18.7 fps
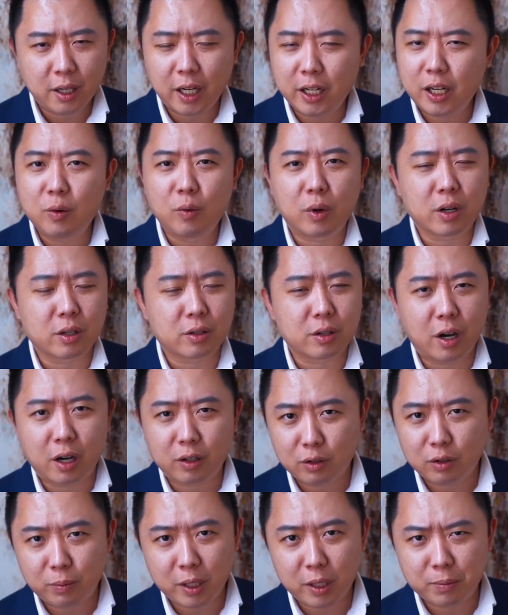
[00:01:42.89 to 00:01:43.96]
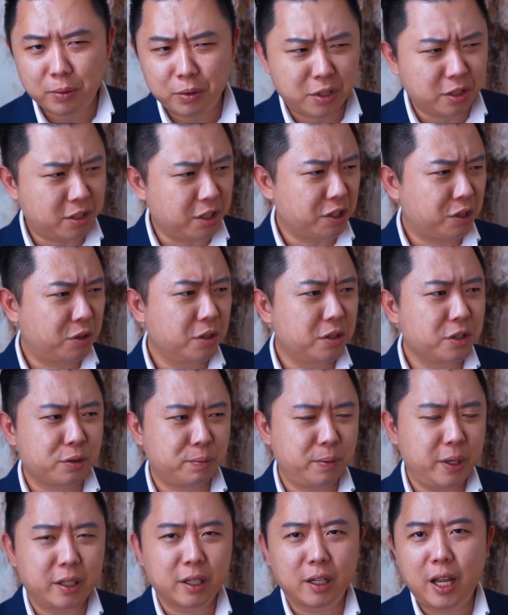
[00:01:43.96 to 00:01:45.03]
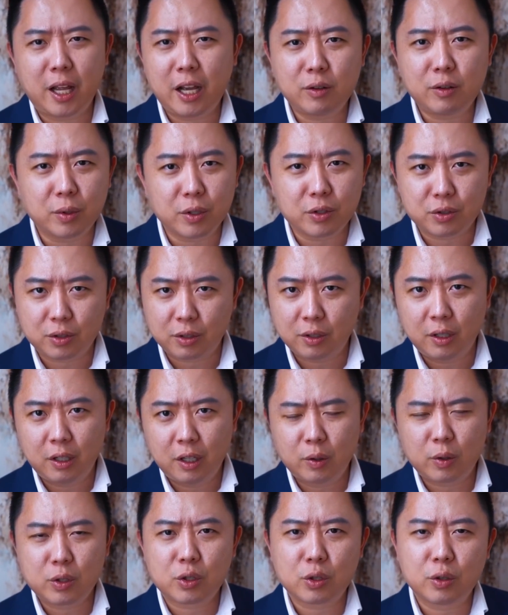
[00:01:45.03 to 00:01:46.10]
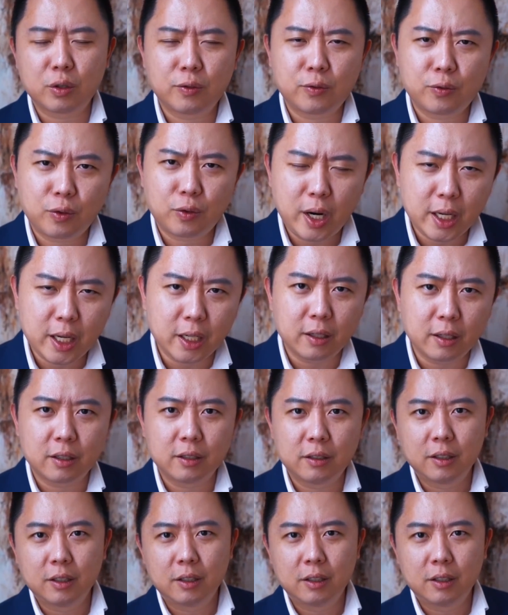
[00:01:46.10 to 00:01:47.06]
I didn't want to talk to people because I couldn't speak the language. I was so afraid.